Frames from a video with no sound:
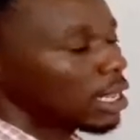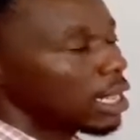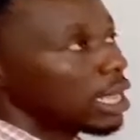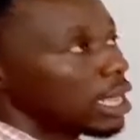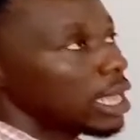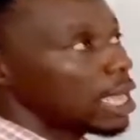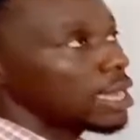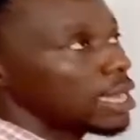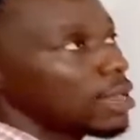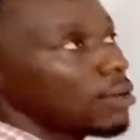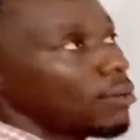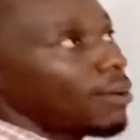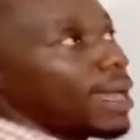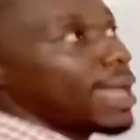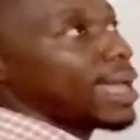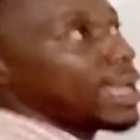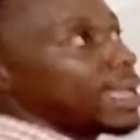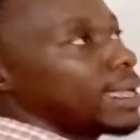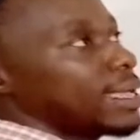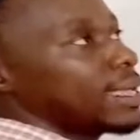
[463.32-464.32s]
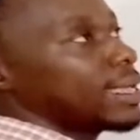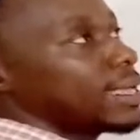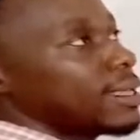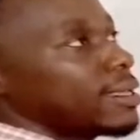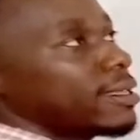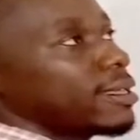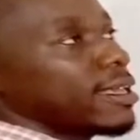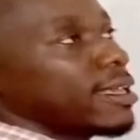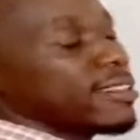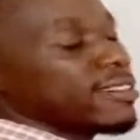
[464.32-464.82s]
And the y
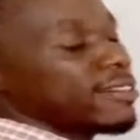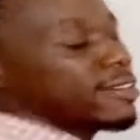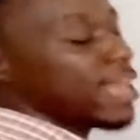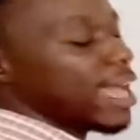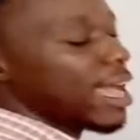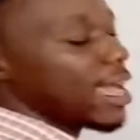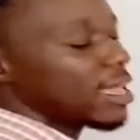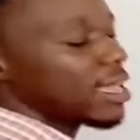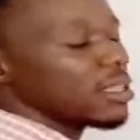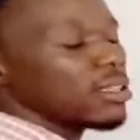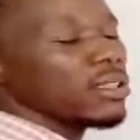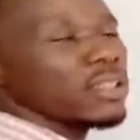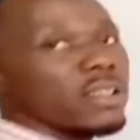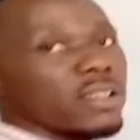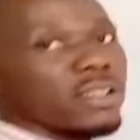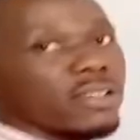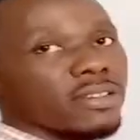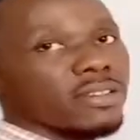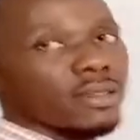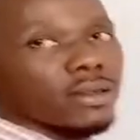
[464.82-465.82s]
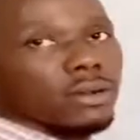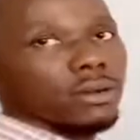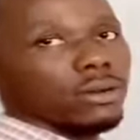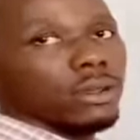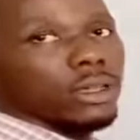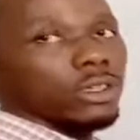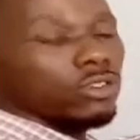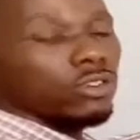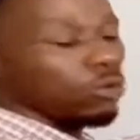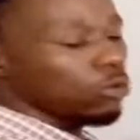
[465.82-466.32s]
is 9.
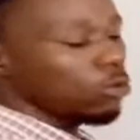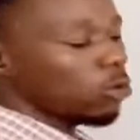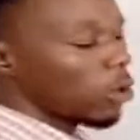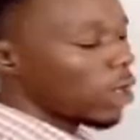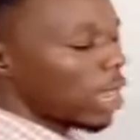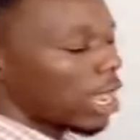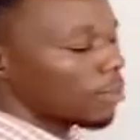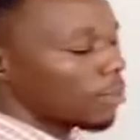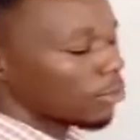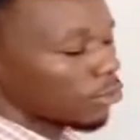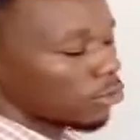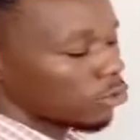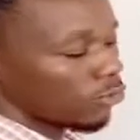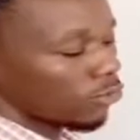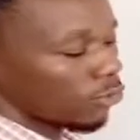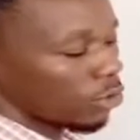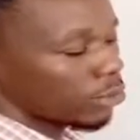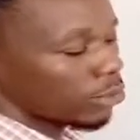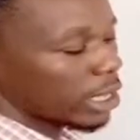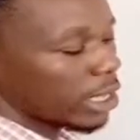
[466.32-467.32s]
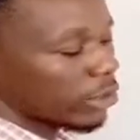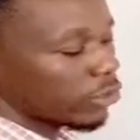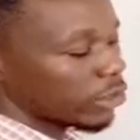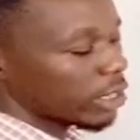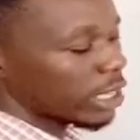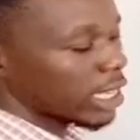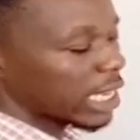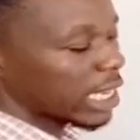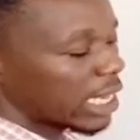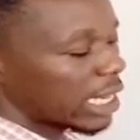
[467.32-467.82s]
Still, it will go out. So from here to
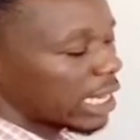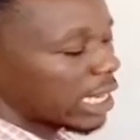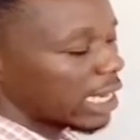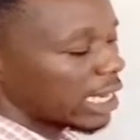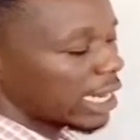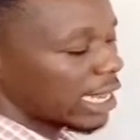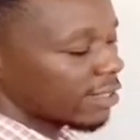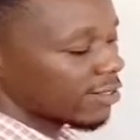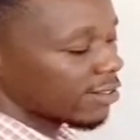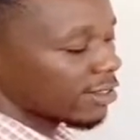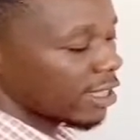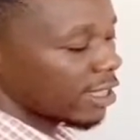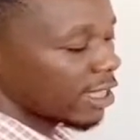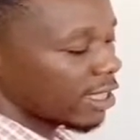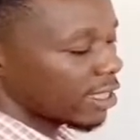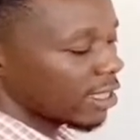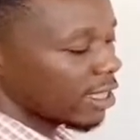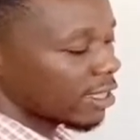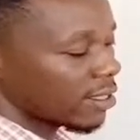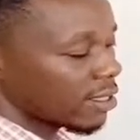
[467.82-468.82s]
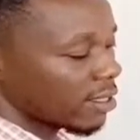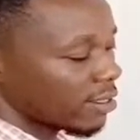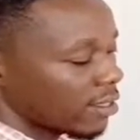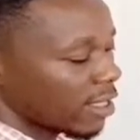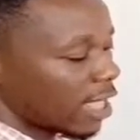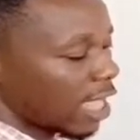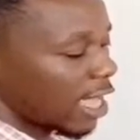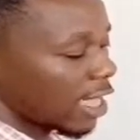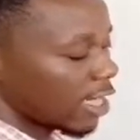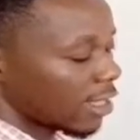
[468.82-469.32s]
here, let's say it is
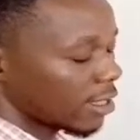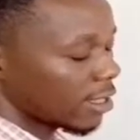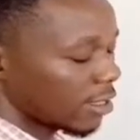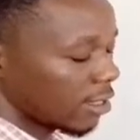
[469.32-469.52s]
9.